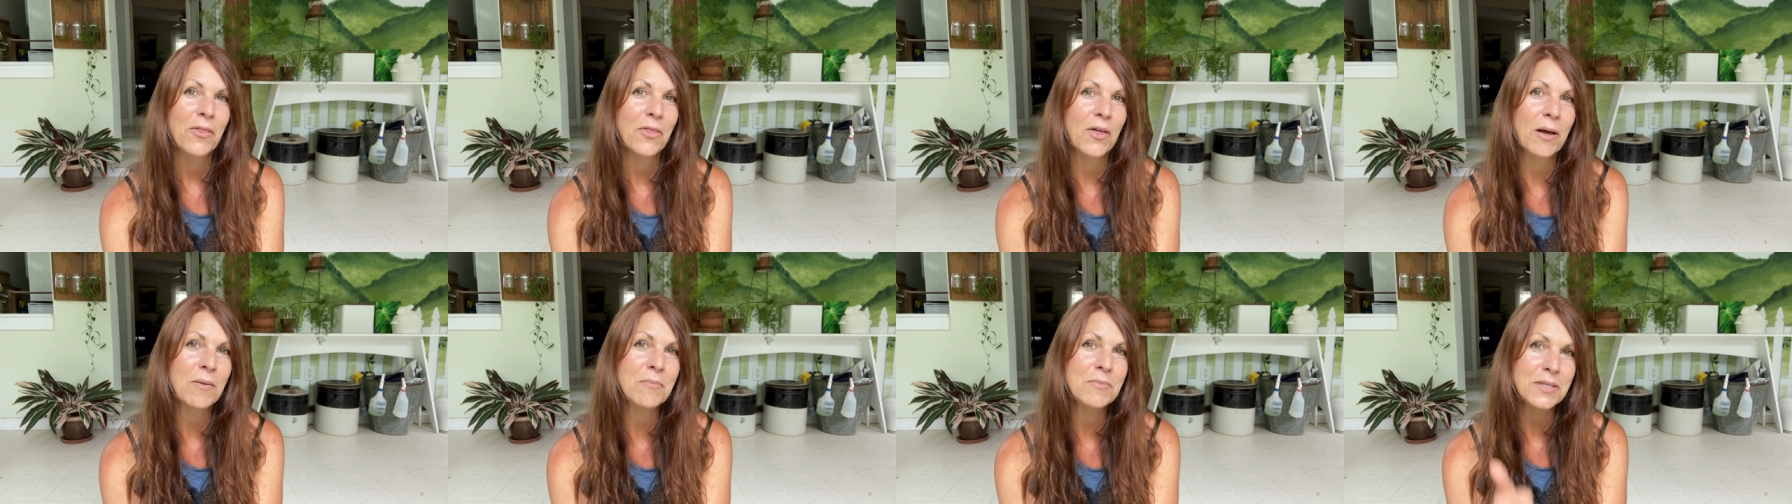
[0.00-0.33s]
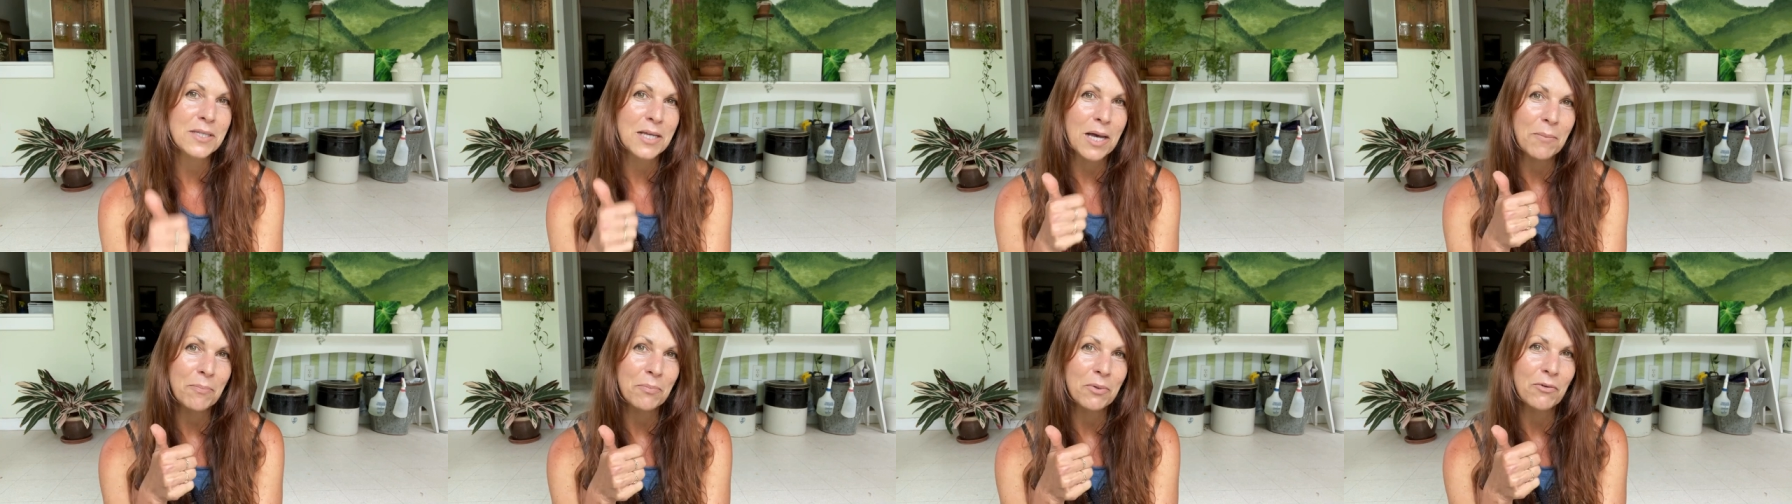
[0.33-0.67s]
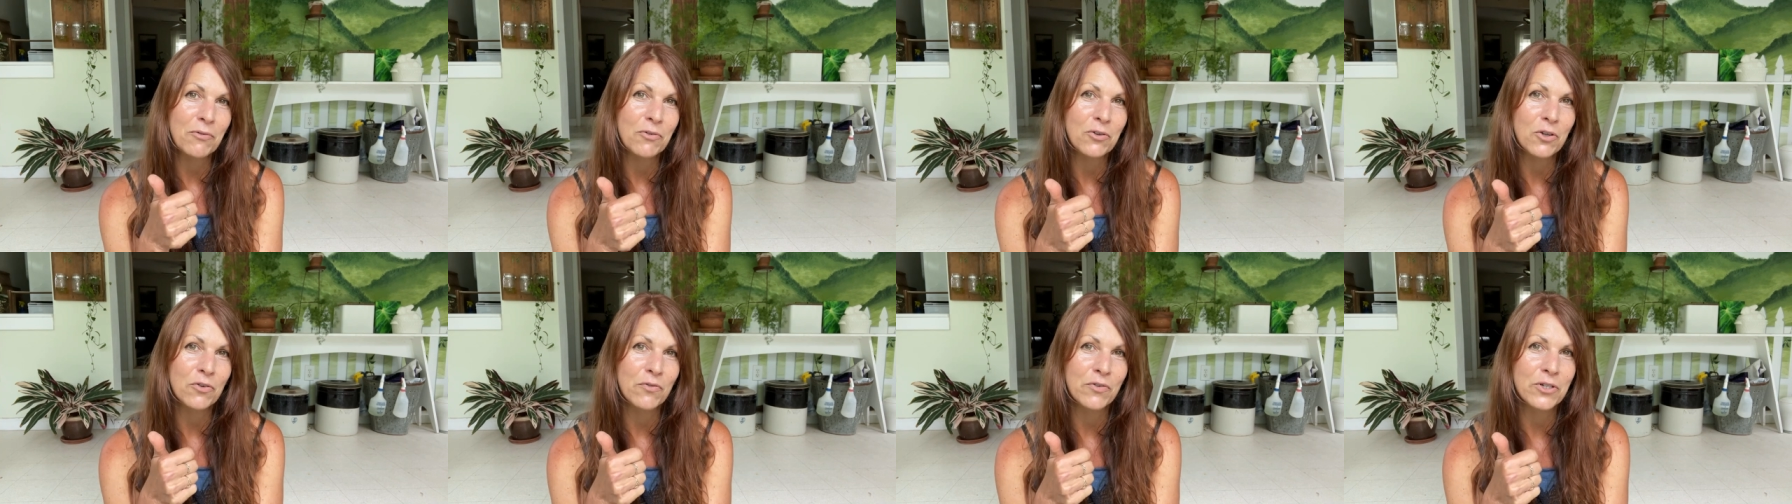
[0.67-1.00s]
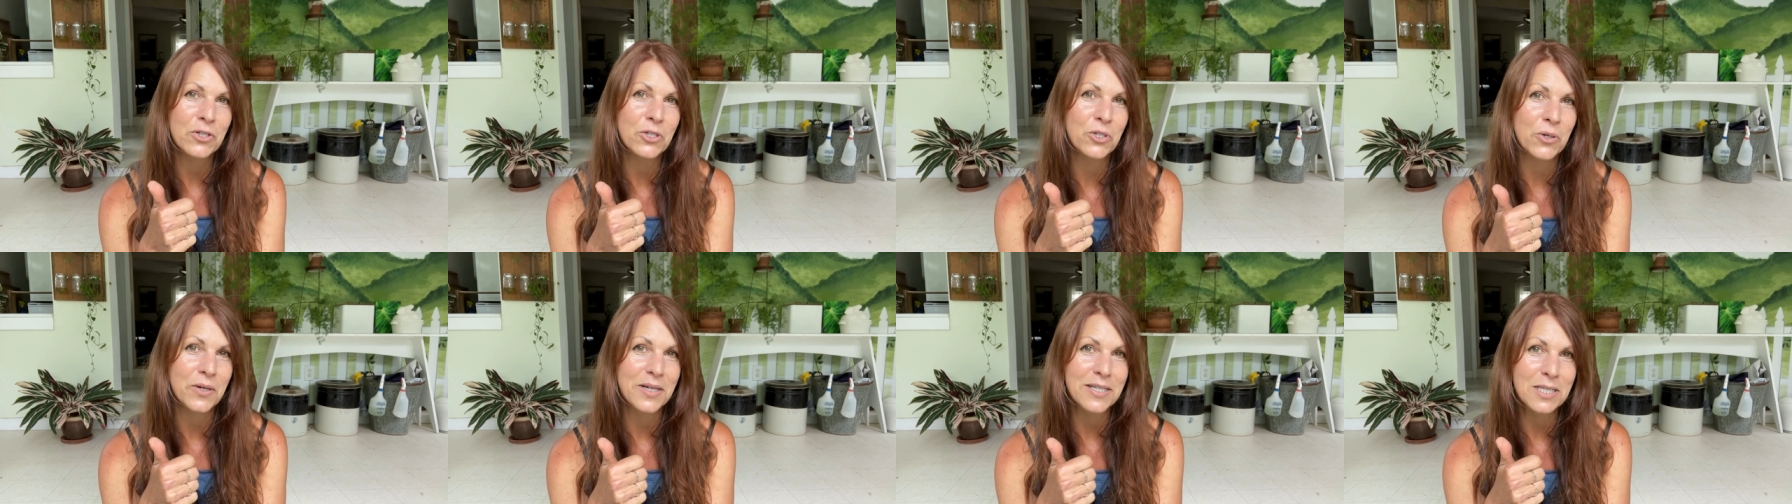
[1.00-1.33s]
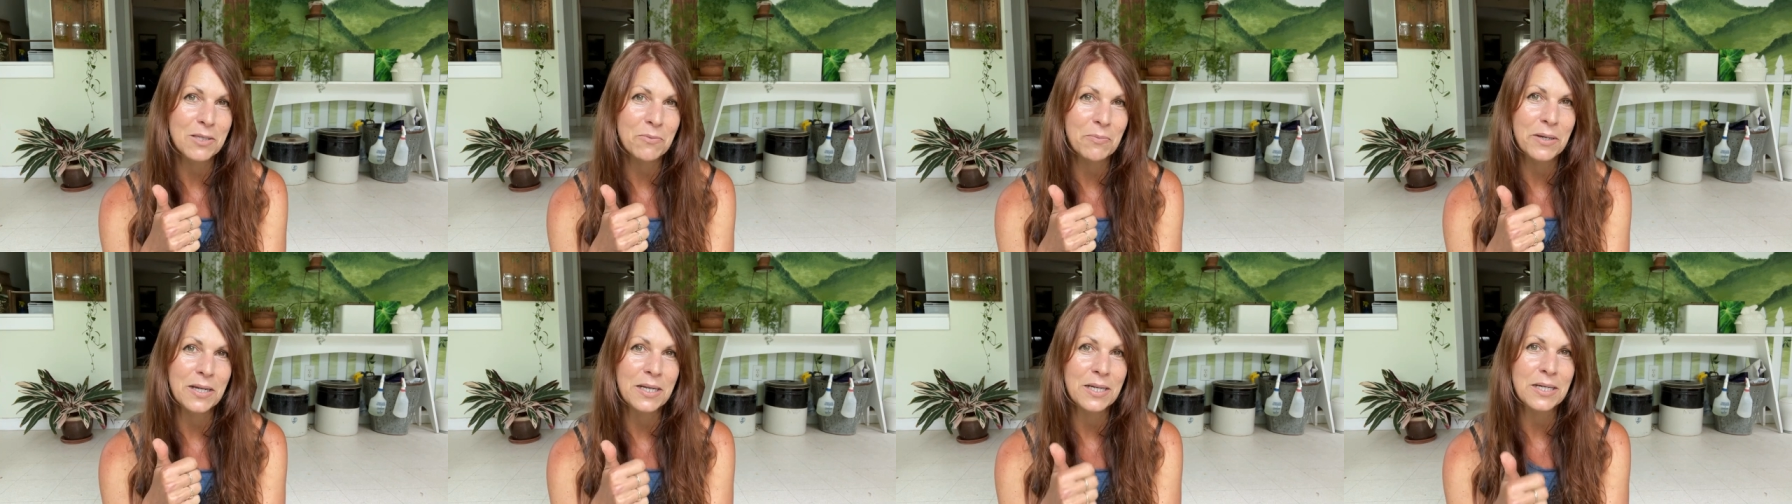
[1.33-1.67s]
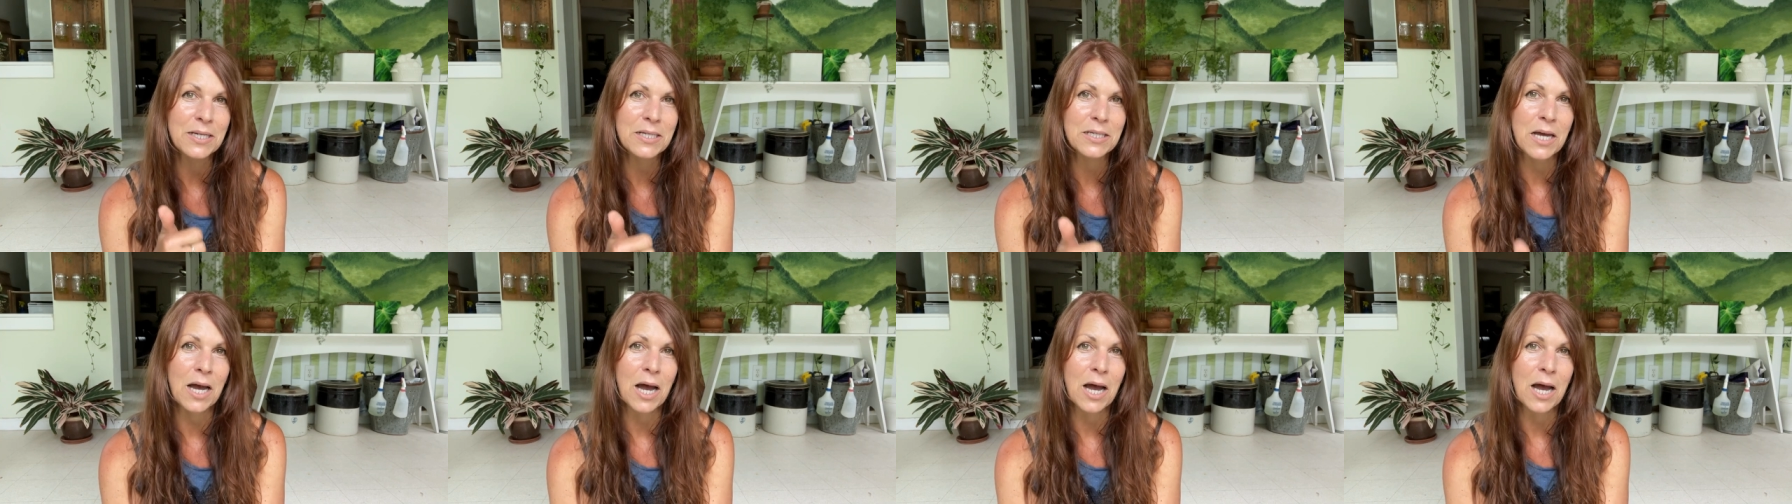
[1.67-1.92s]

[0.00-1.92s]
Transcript: Thumbs up if you've enjoyed spending